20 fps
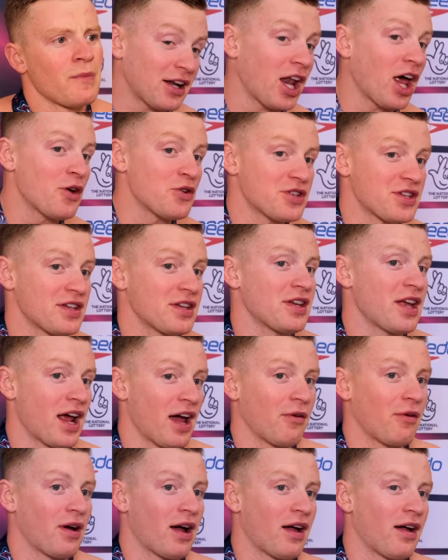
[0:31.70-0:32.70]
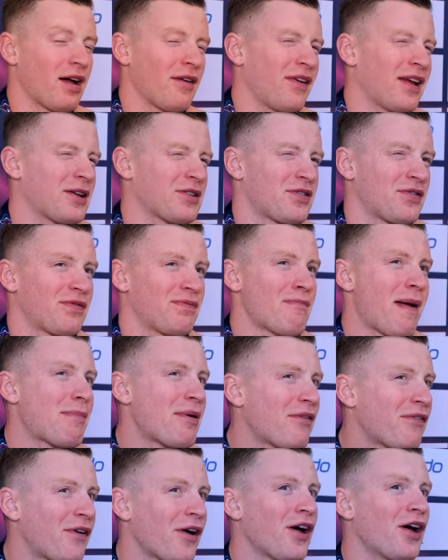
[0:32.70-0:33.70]
Close, you know, I think it's
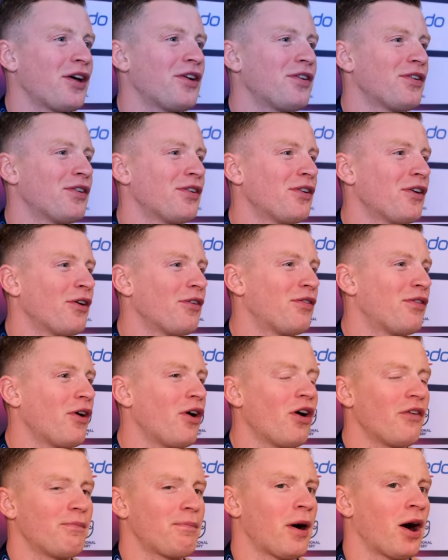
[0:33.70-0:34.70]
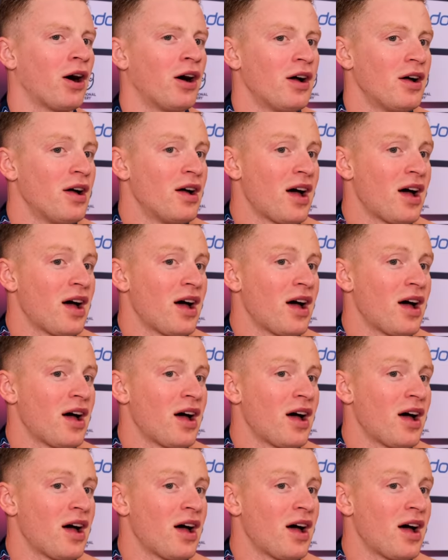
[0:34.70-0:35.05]
maybe third or fourth, but